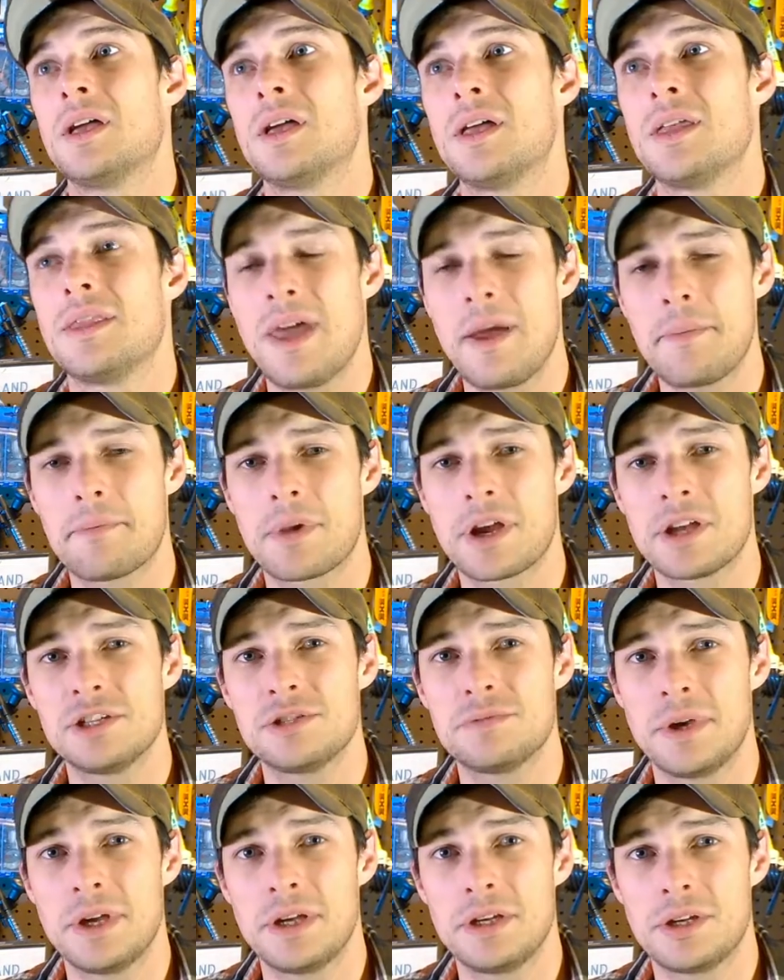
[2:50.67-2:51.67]
That brings
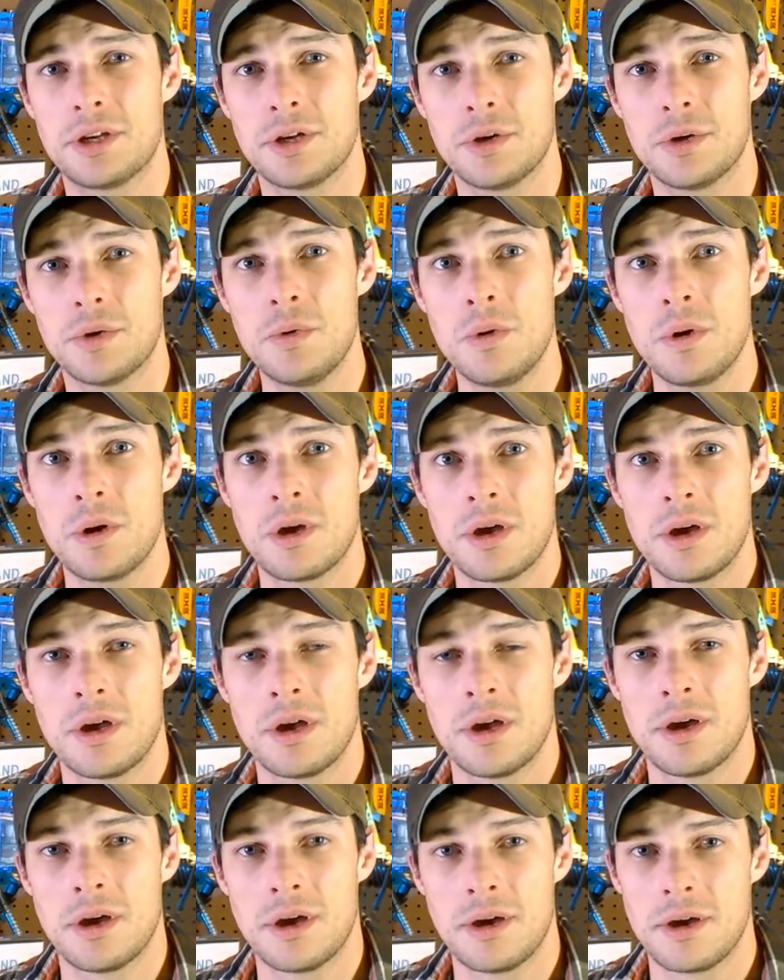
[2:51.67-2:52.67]
me to
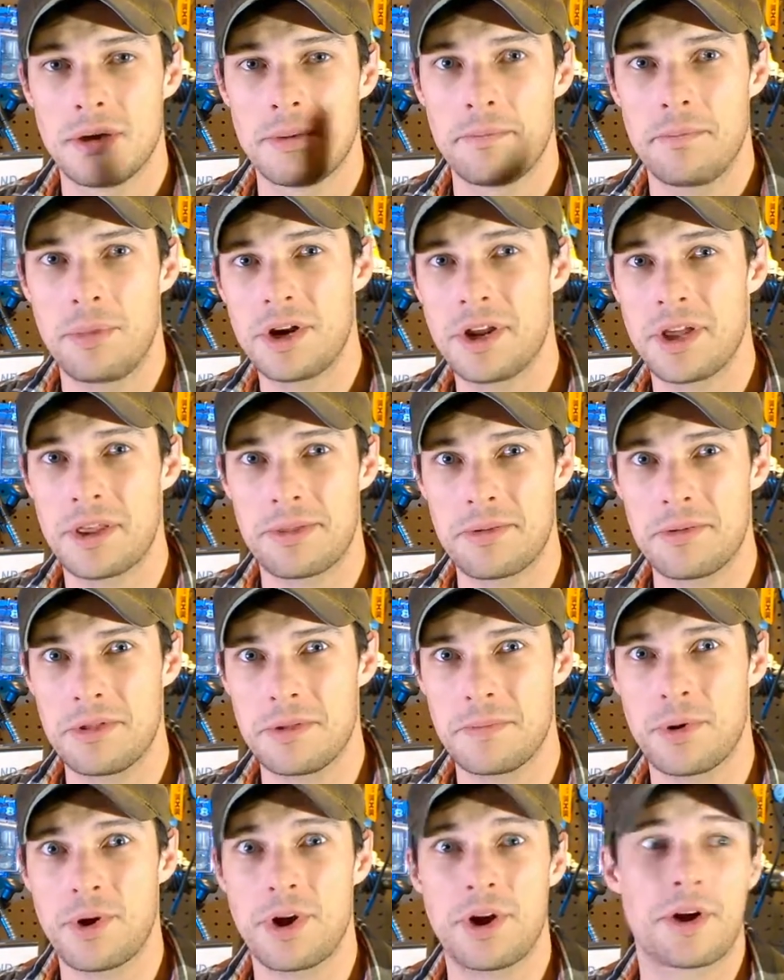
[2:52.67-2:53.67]
putting it through the
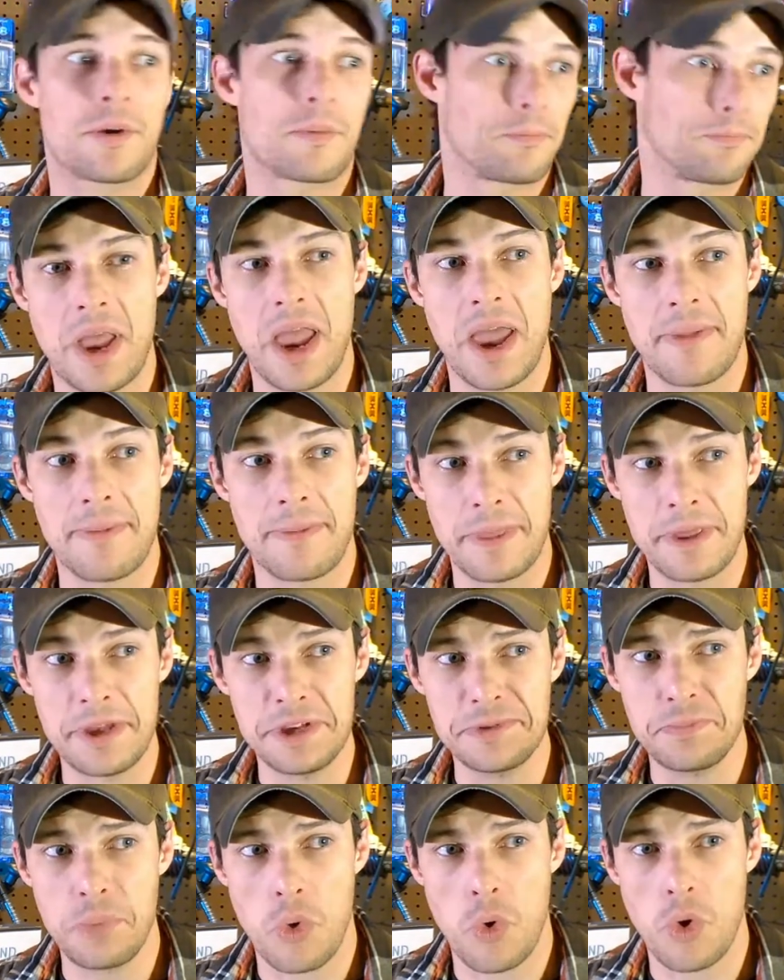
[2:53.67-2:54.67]
printer. At this
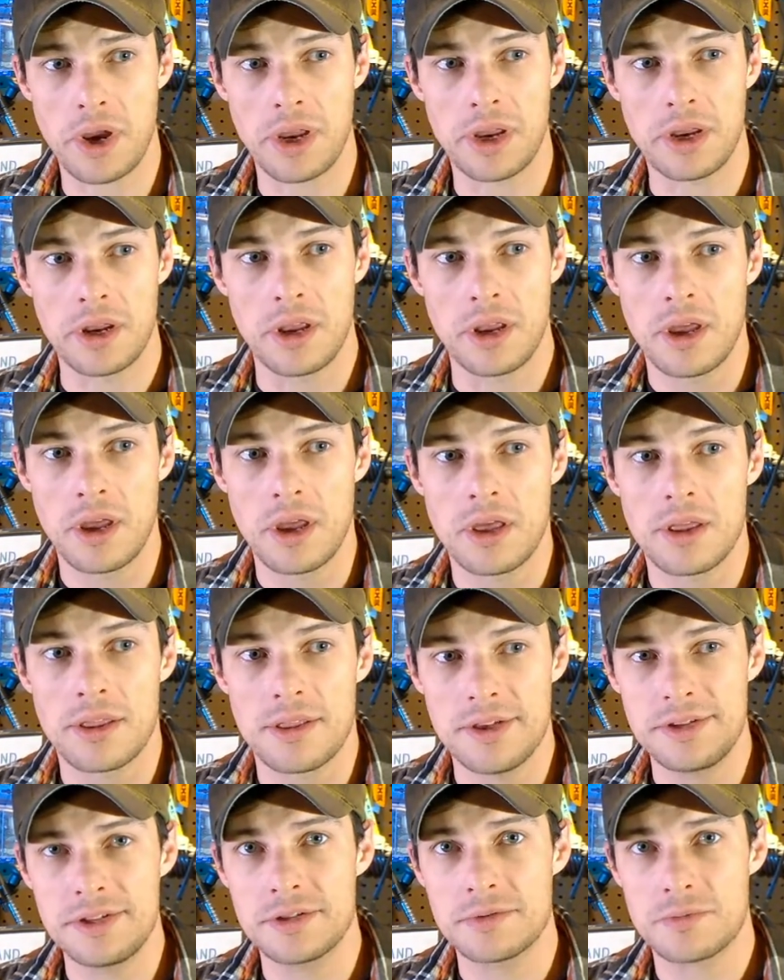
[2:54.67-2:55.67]
point,
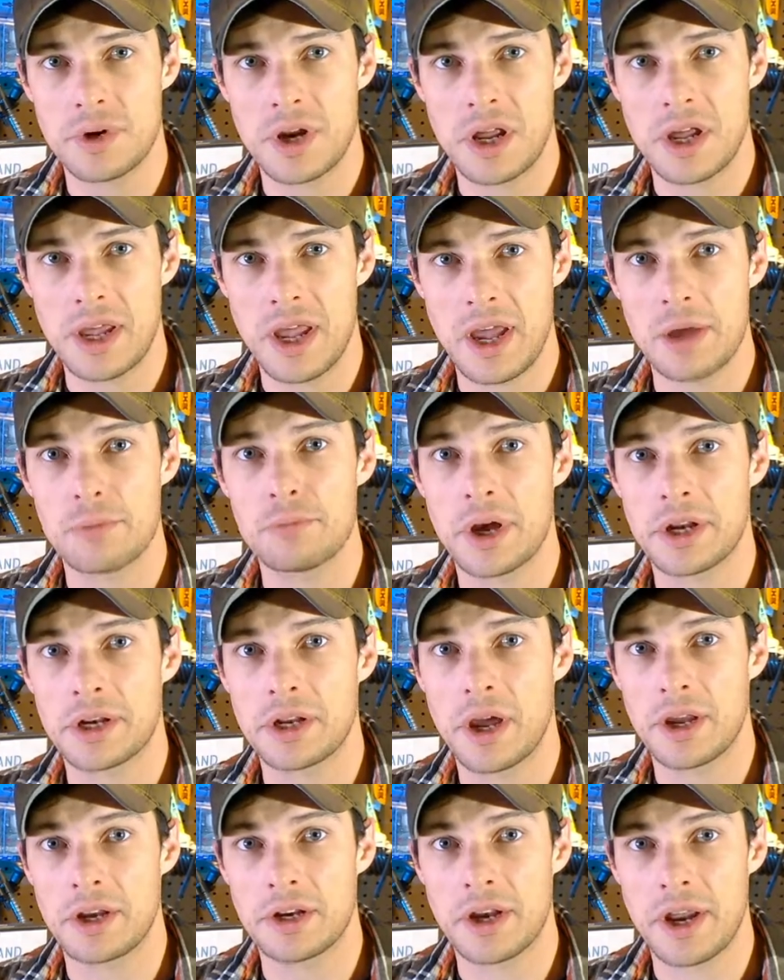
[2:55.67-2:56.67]
this is when I had my
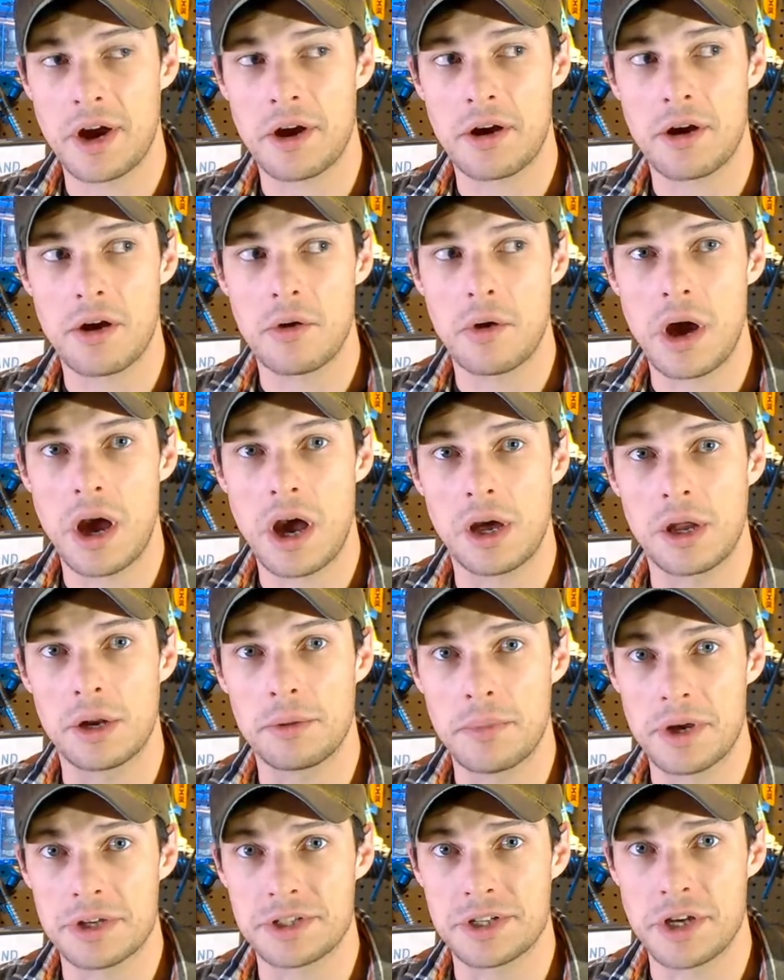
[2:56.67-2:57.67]
Titan Aero on
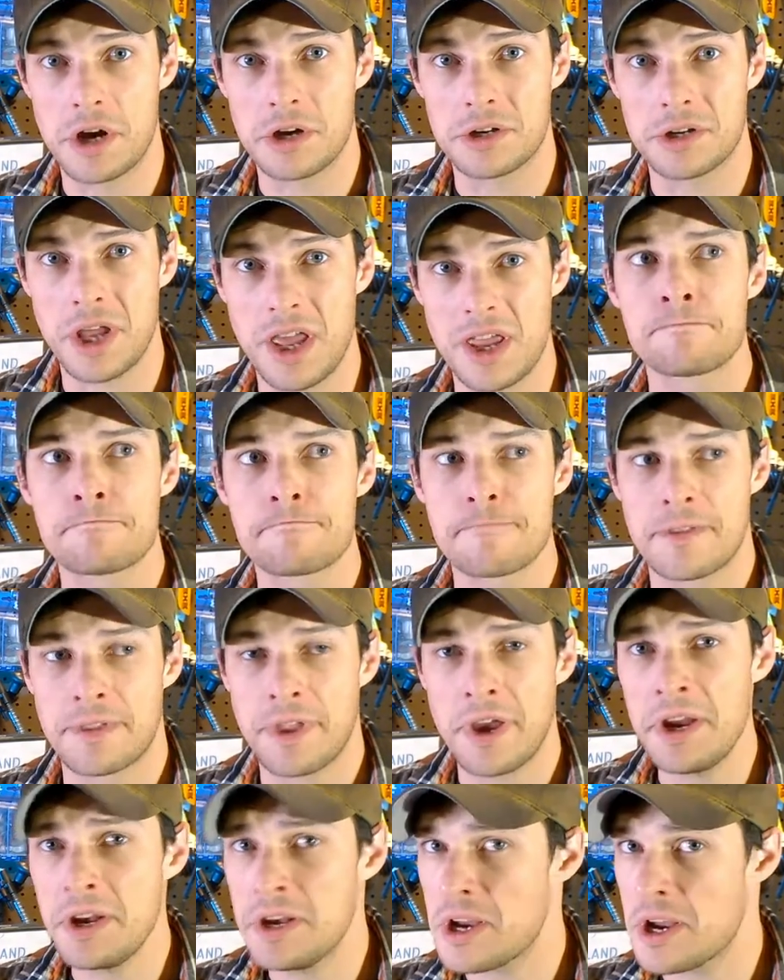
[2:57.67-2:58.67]
my CR10. The
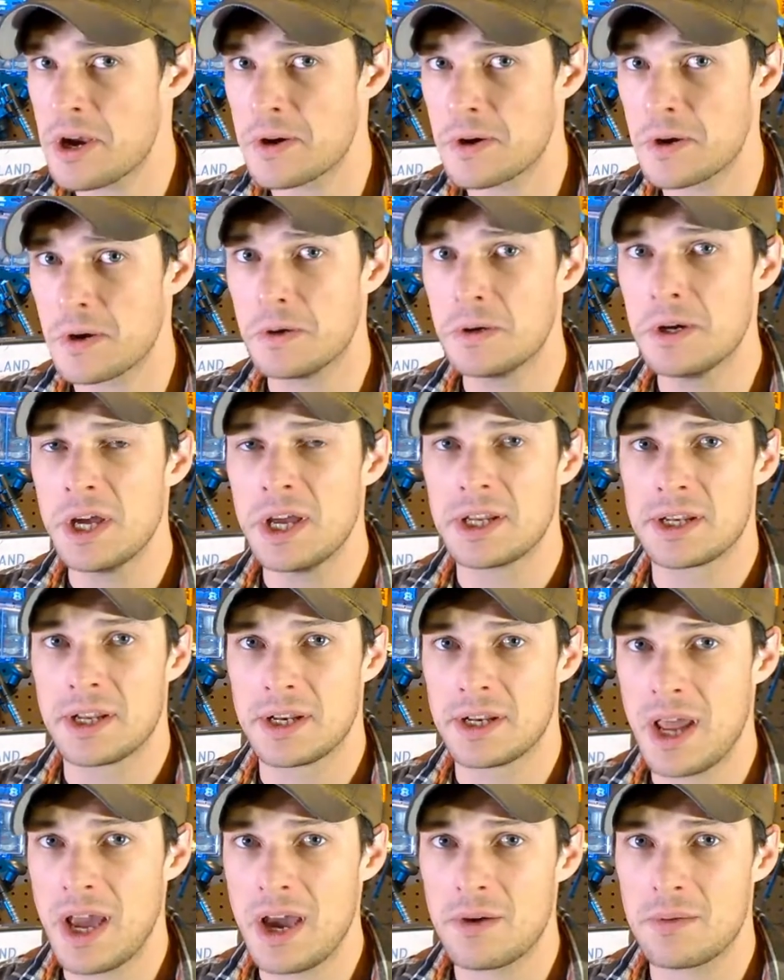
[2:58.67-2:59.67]
Titan Aero did
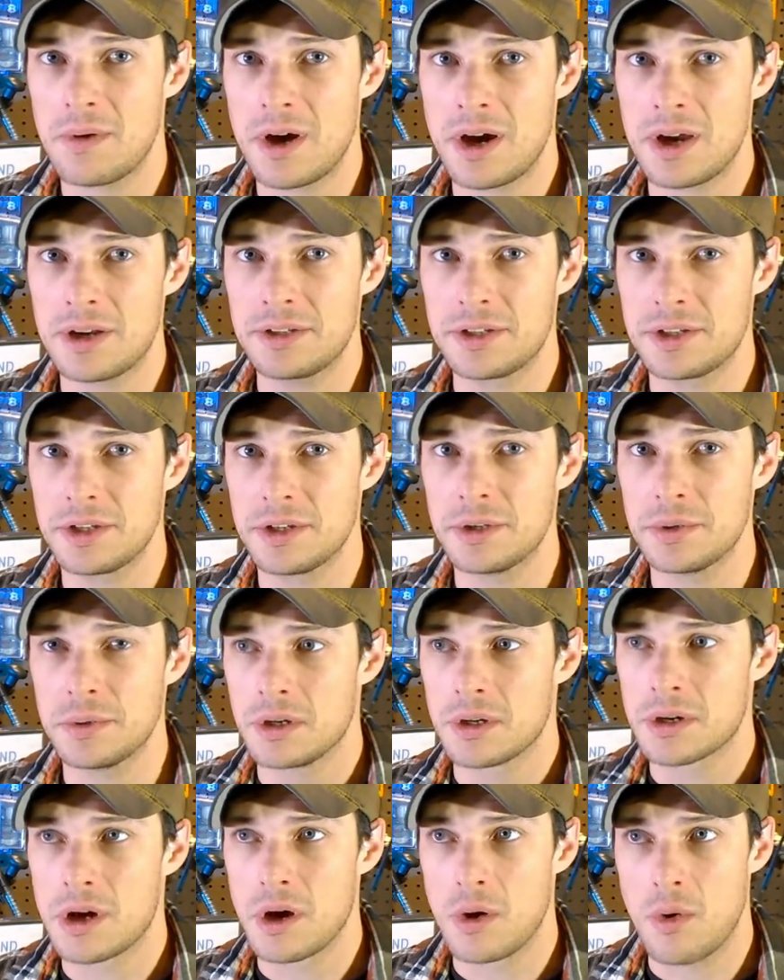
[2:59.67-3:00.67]
not want to
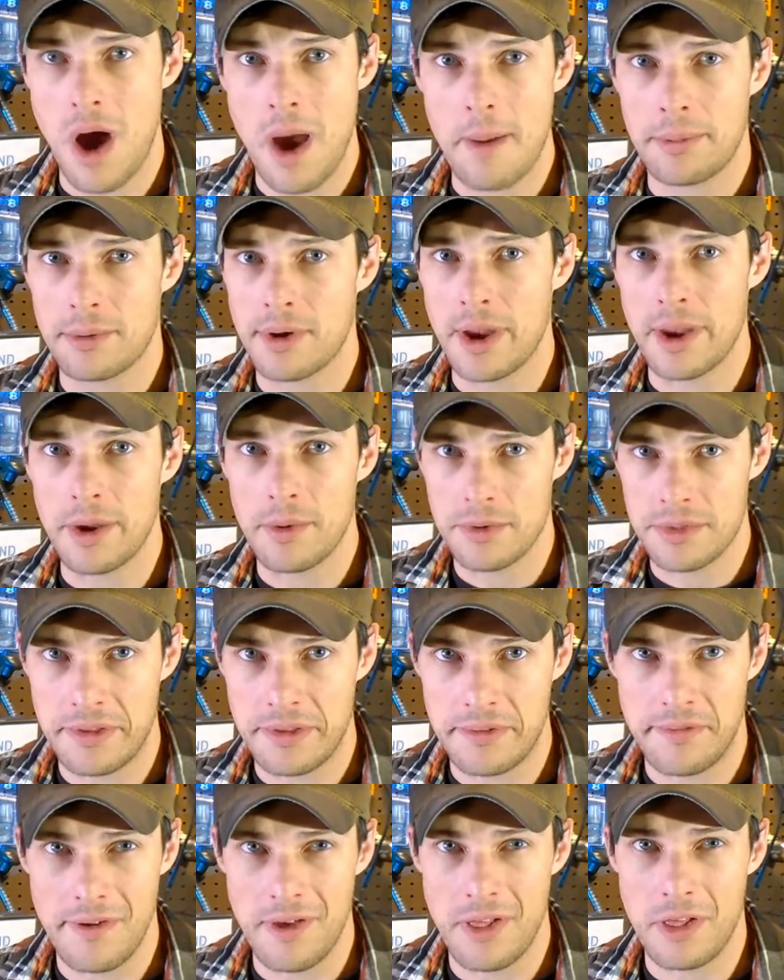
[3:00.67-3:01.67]
cooperate with
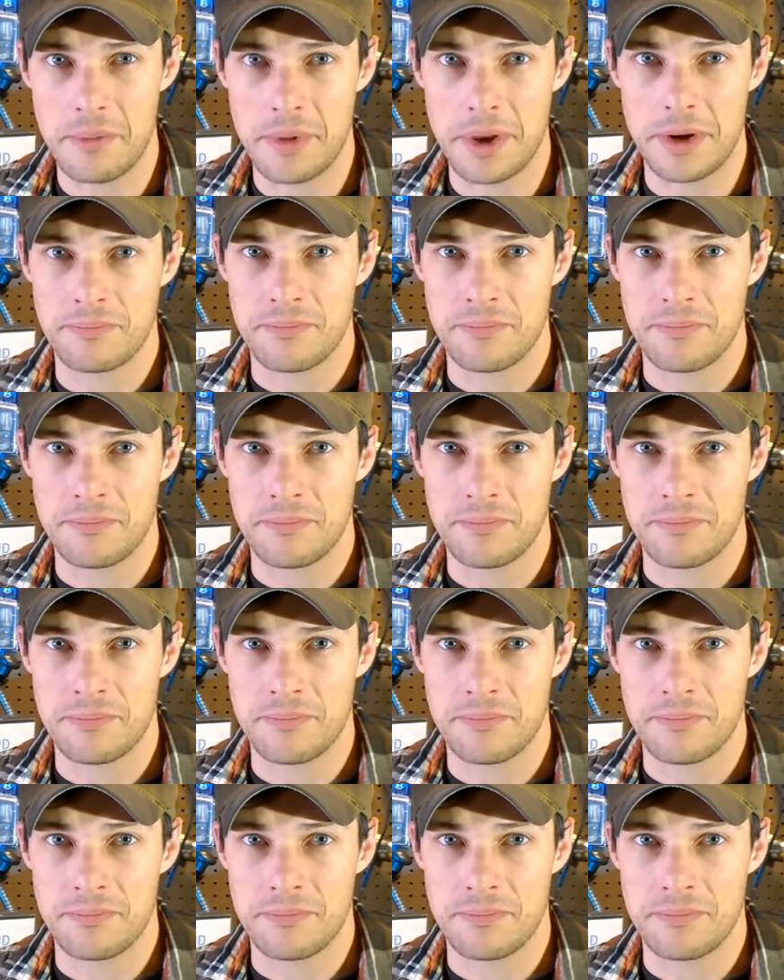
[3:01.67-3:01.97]
filament.